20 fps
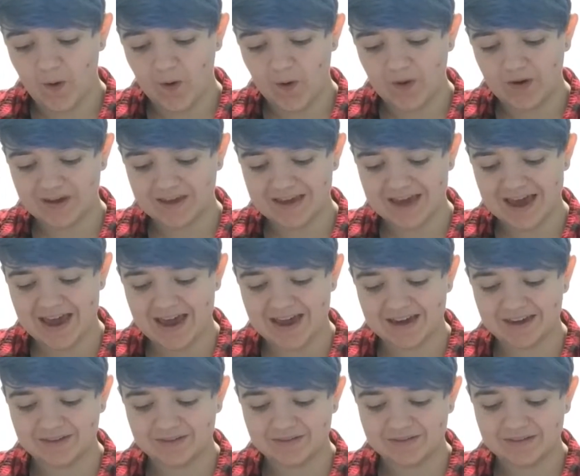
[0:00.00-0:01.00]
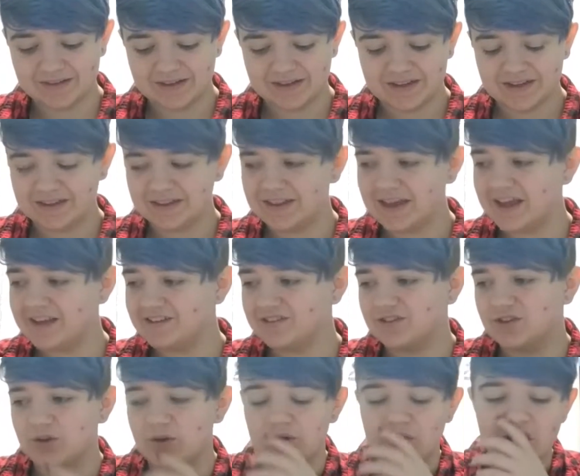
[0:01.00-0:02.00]
Okay.
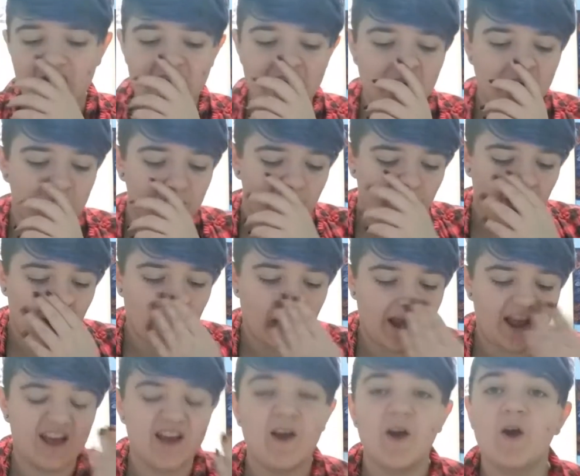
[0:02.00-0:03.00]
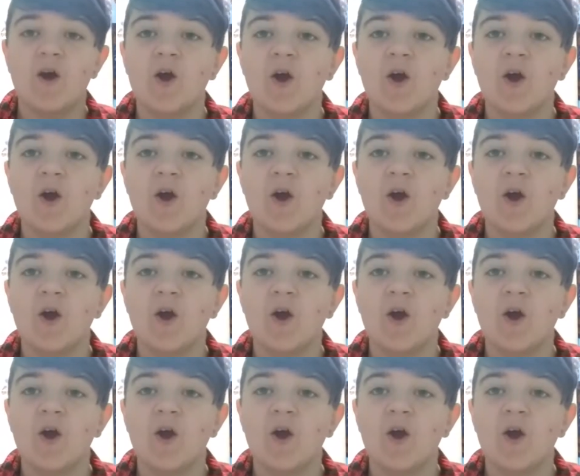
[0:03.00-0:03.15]
Thanks, Google. Alright.